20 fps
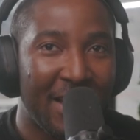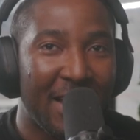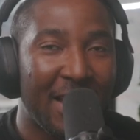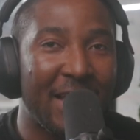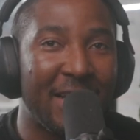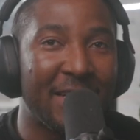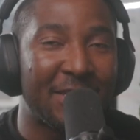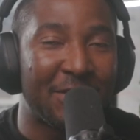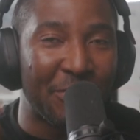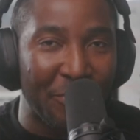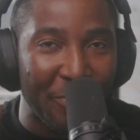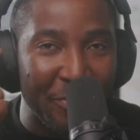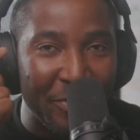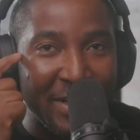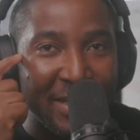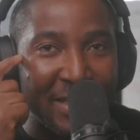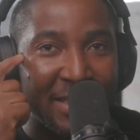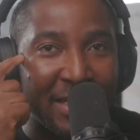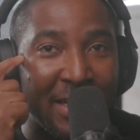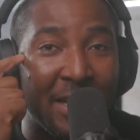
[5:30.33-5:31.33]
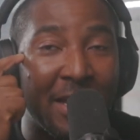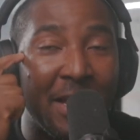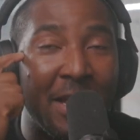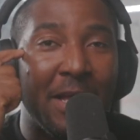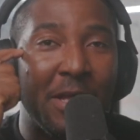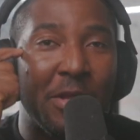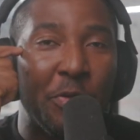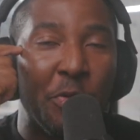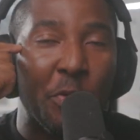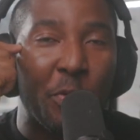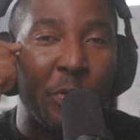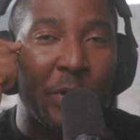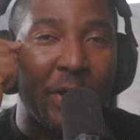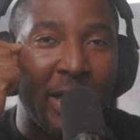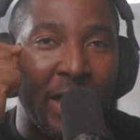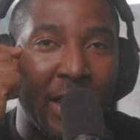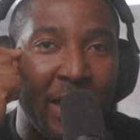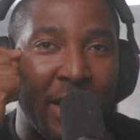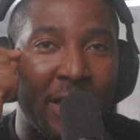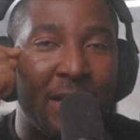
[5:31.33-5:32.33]
It's the reason you
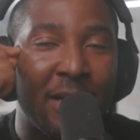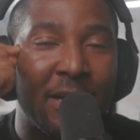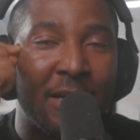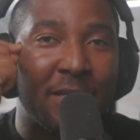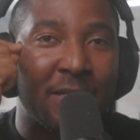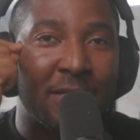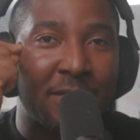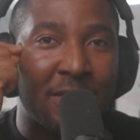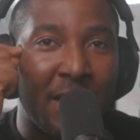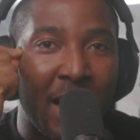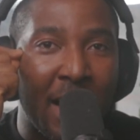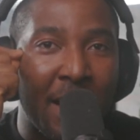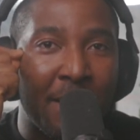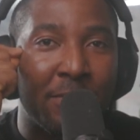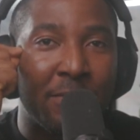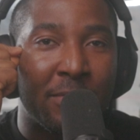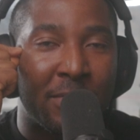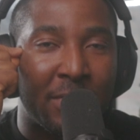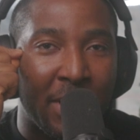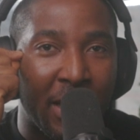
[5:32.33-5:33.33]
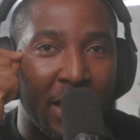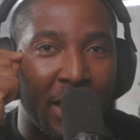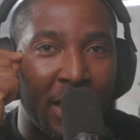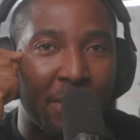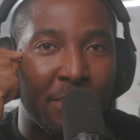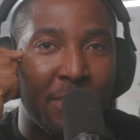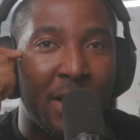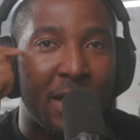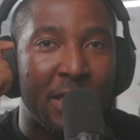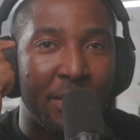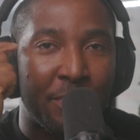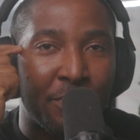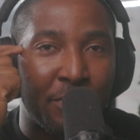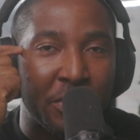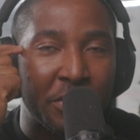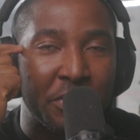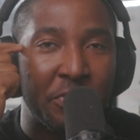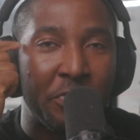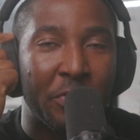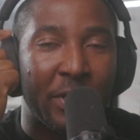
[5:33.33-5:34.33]
can't stop thinking about the
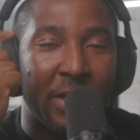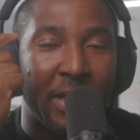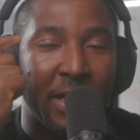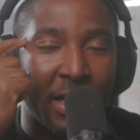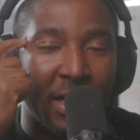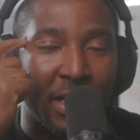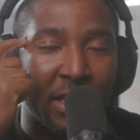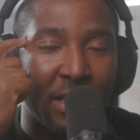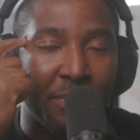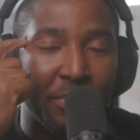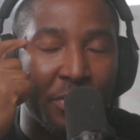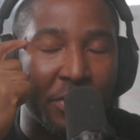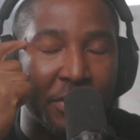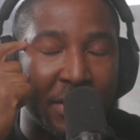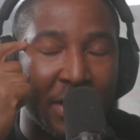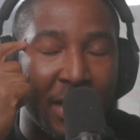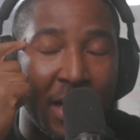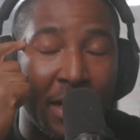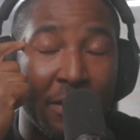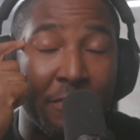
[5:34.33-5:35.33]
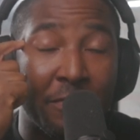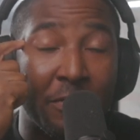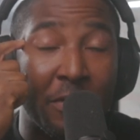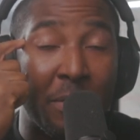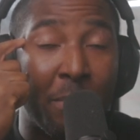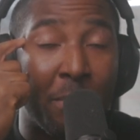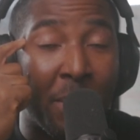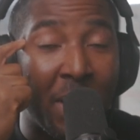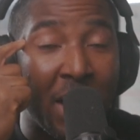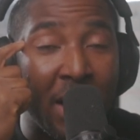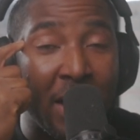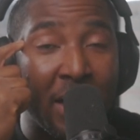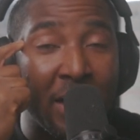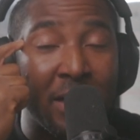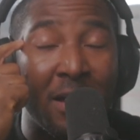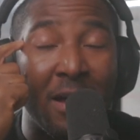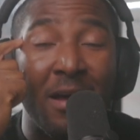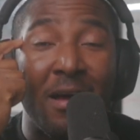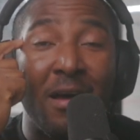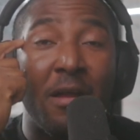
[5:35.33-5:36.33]
person. You can't get the person out of your mind,
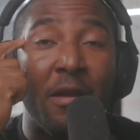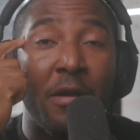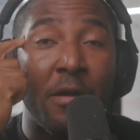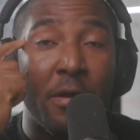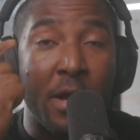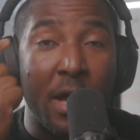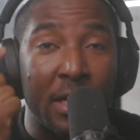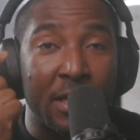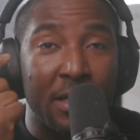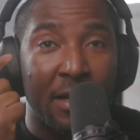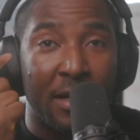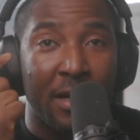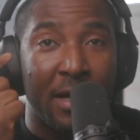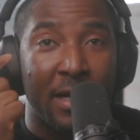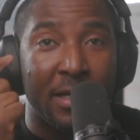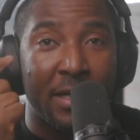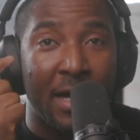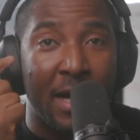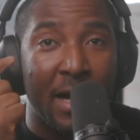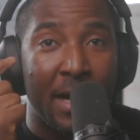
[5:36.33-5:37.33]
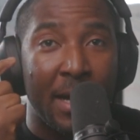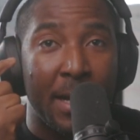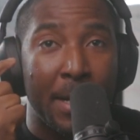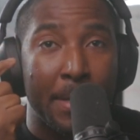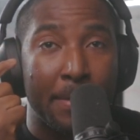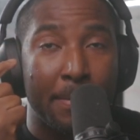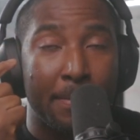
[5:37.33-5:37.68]
nothing like that.